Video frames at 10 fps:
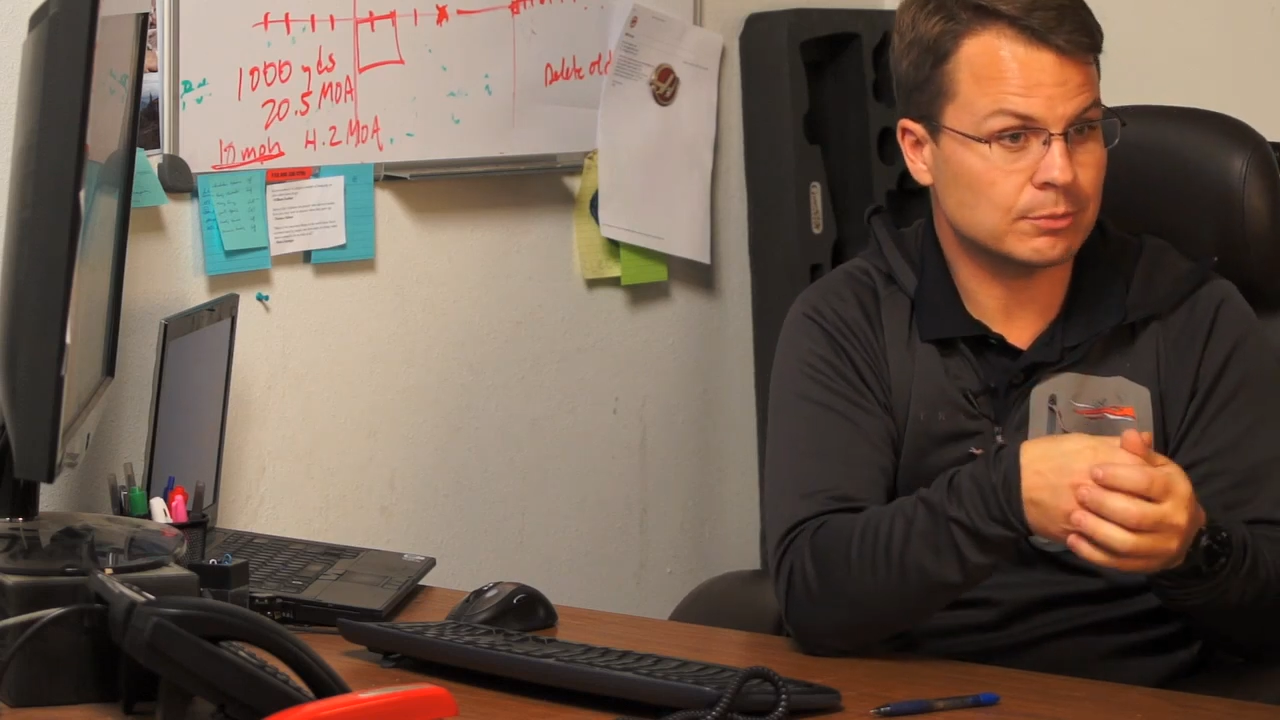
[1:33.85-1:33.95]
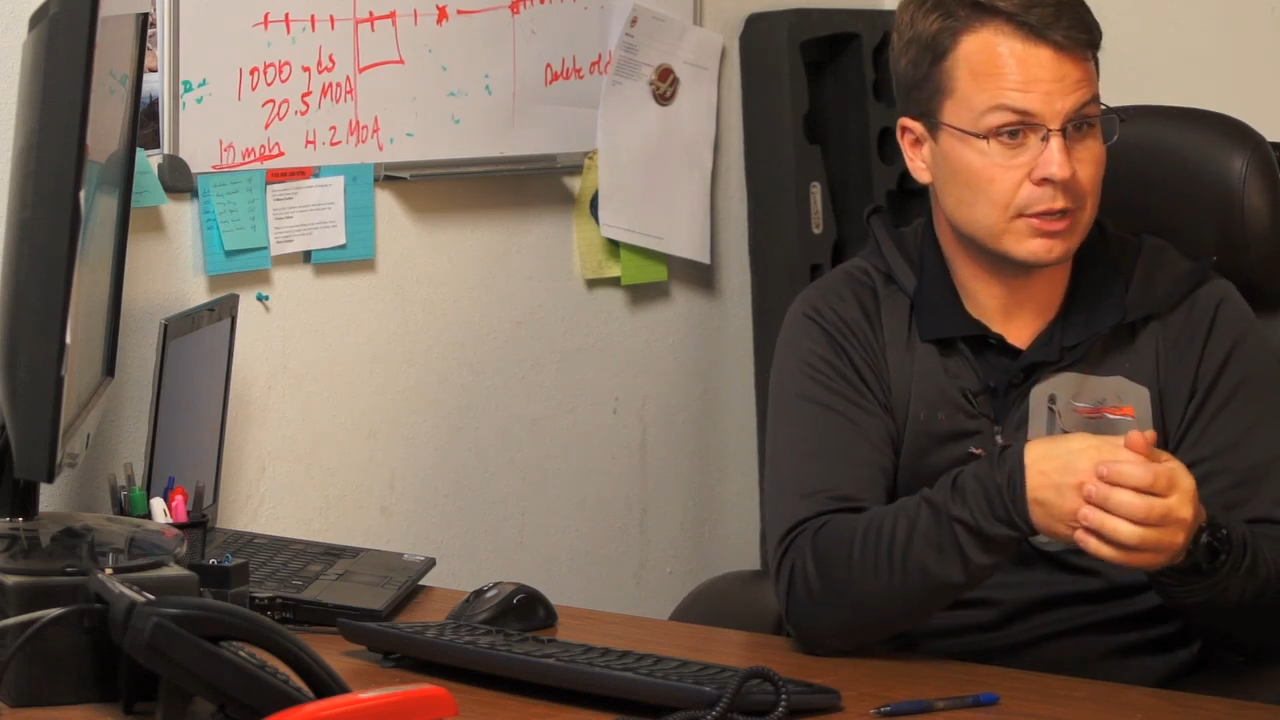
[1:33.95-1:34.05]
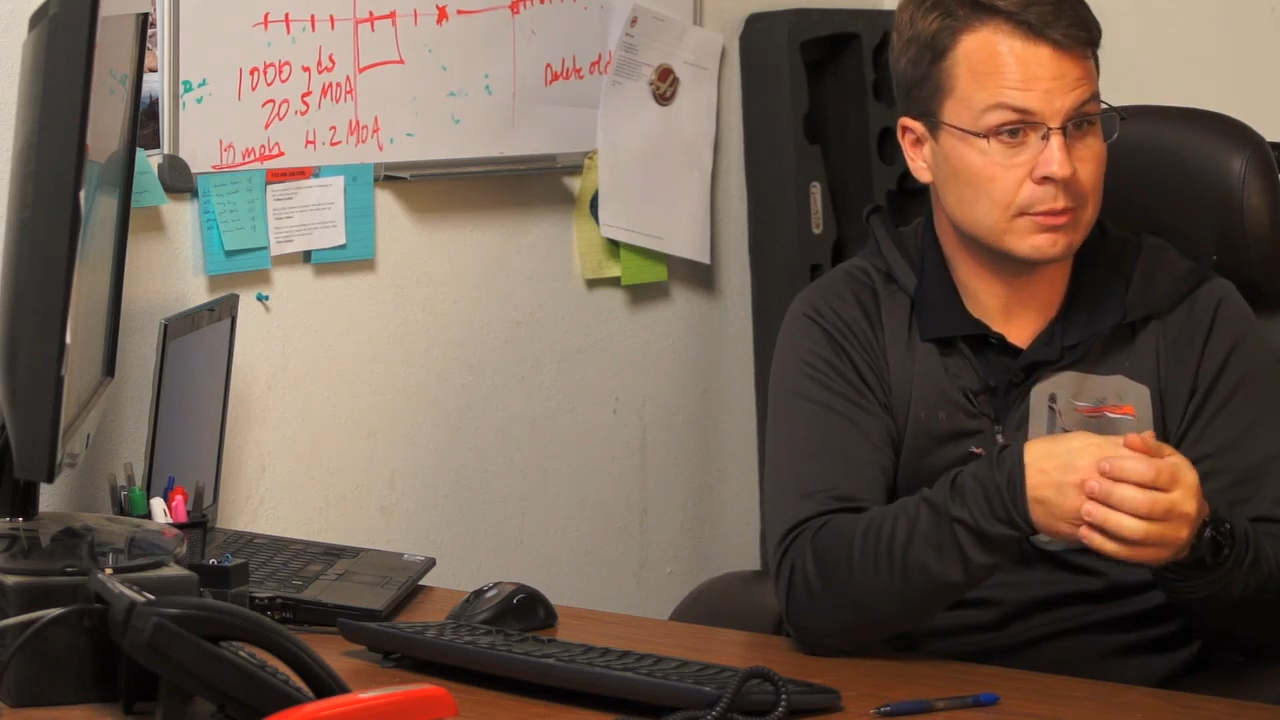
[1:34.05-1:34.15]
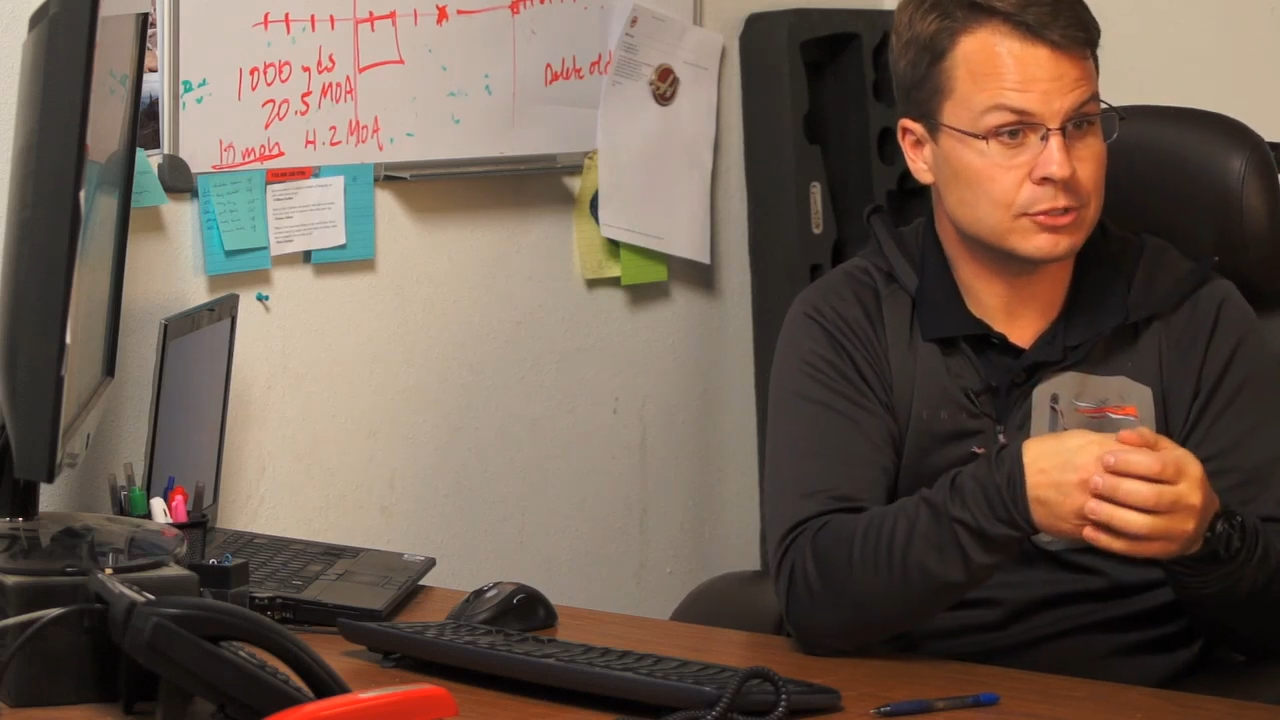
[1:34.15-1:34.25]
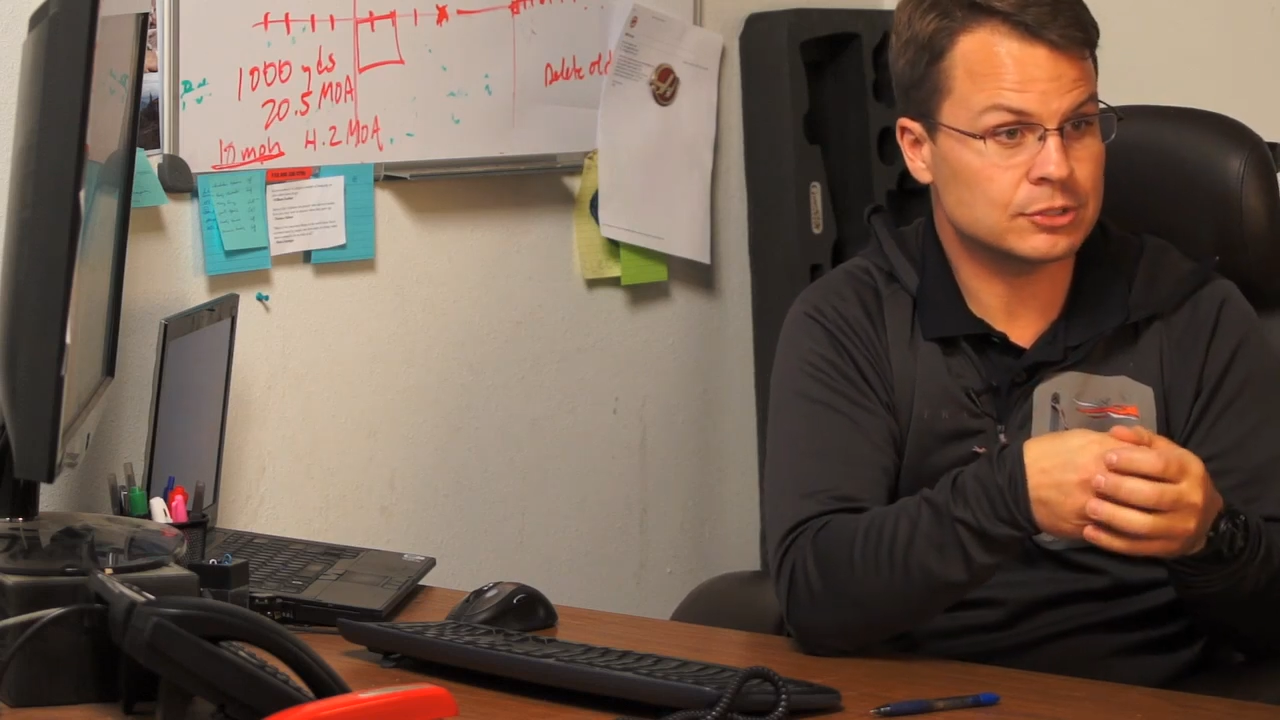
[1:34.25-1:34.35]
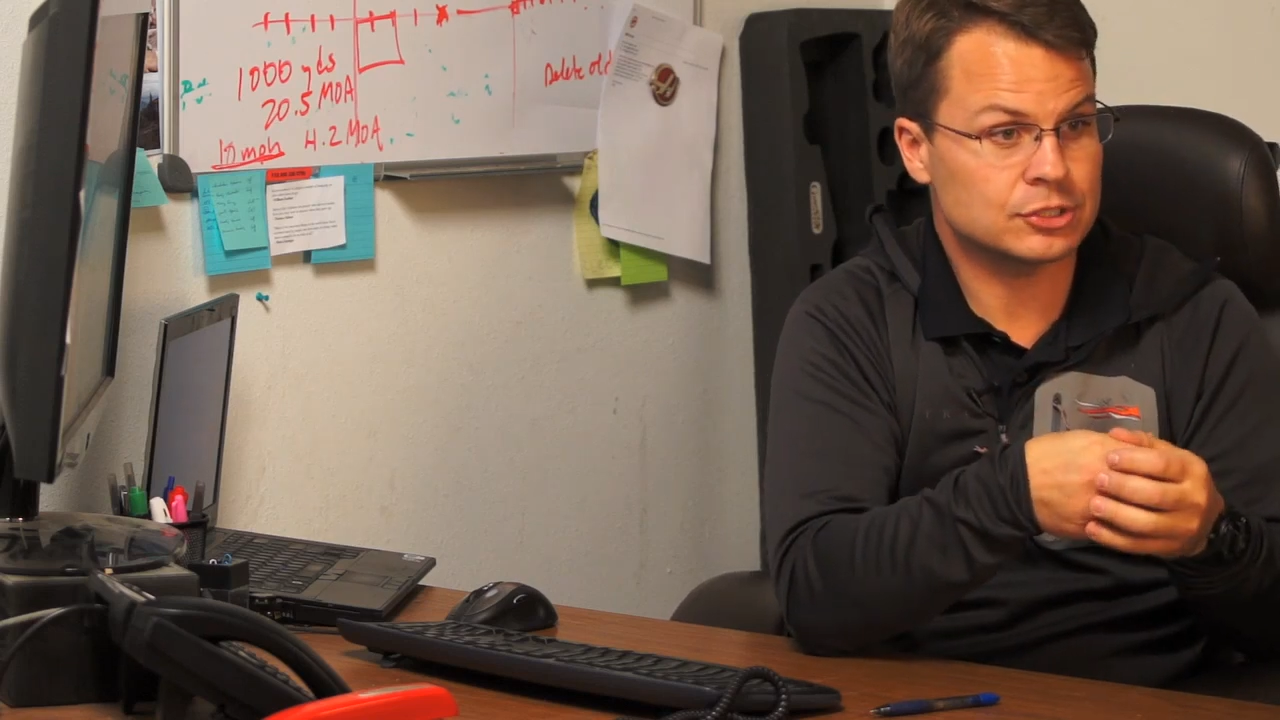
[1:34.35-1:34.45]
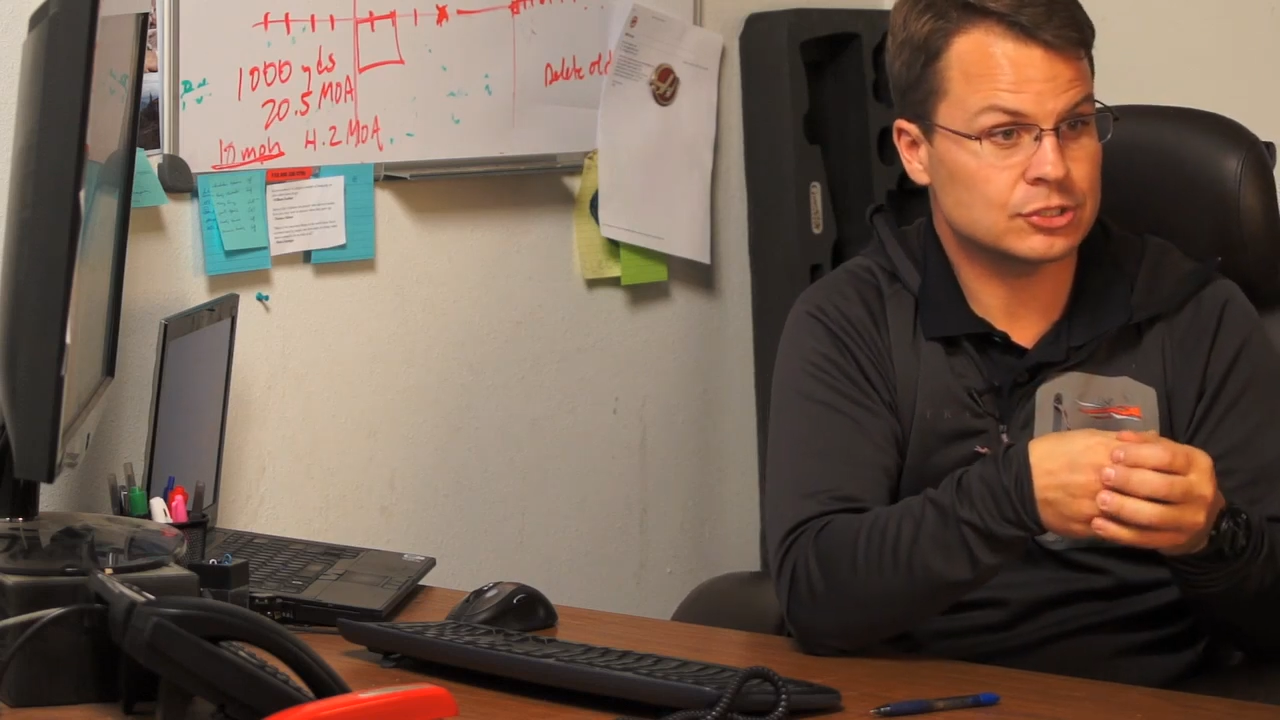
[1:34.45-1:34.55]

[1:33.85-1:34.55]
Sometimes it's